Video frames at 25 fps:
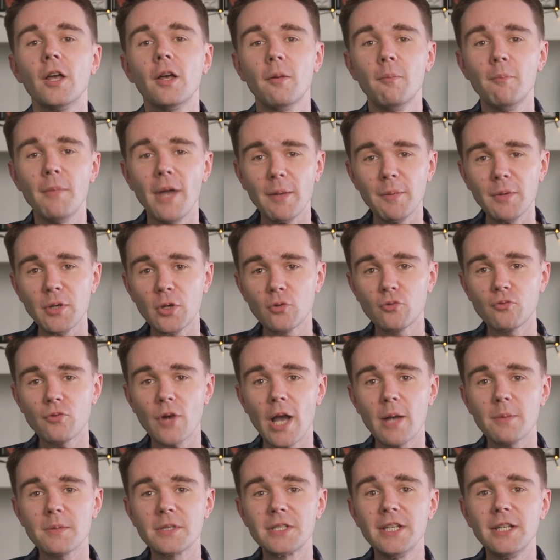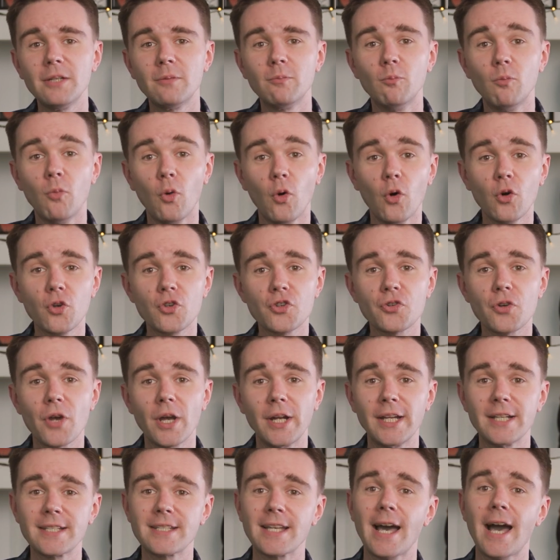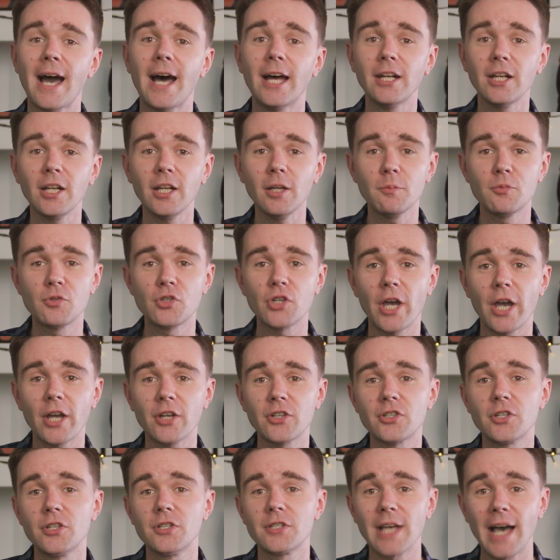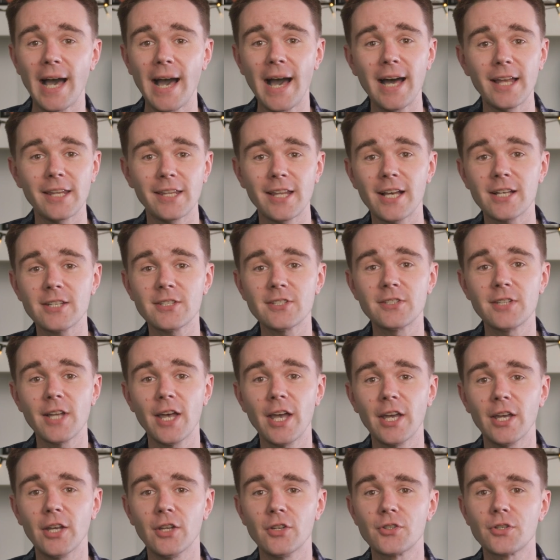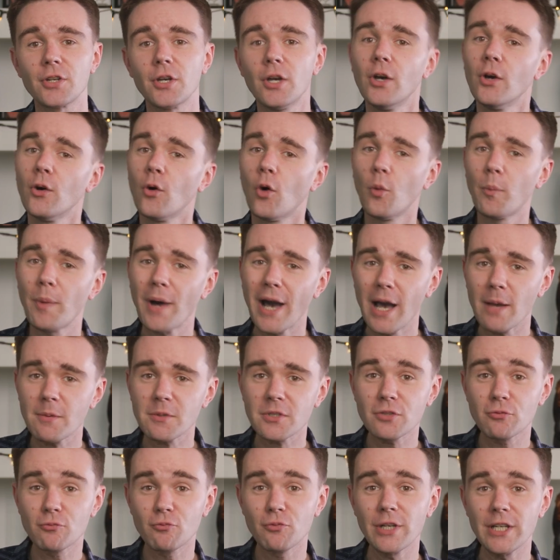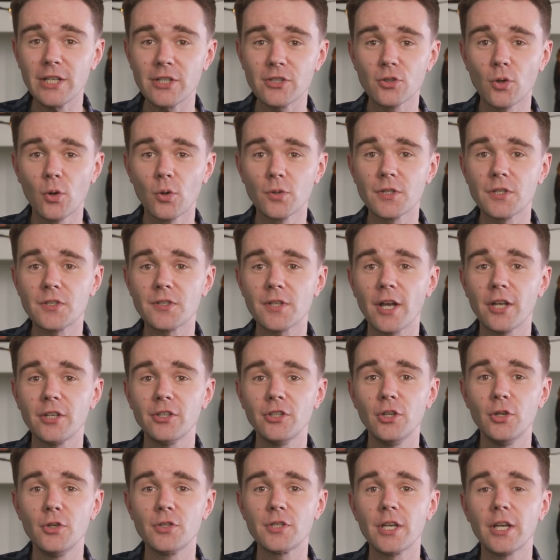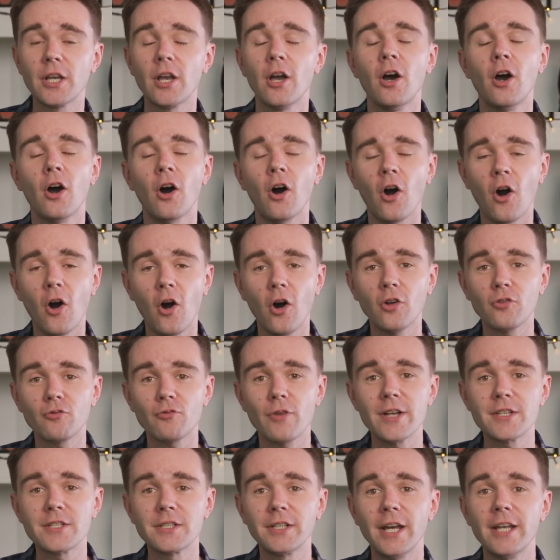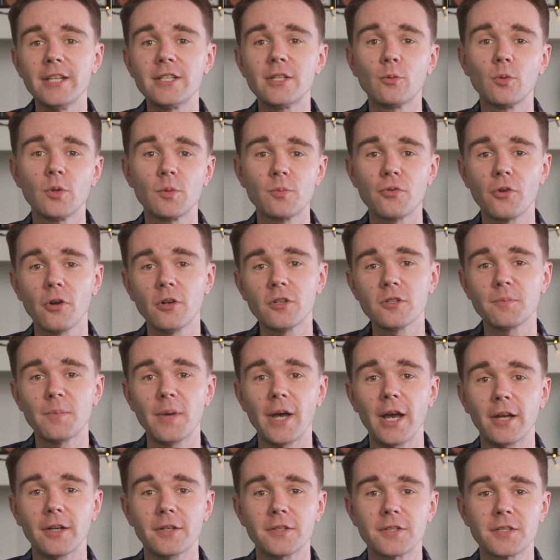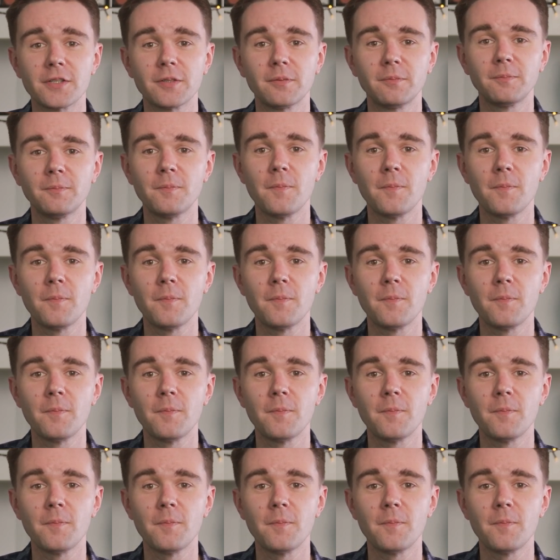Maybe your reps need more training to handle objections at that stage, Or perhaps the resources they're using aren't resonating with prospects.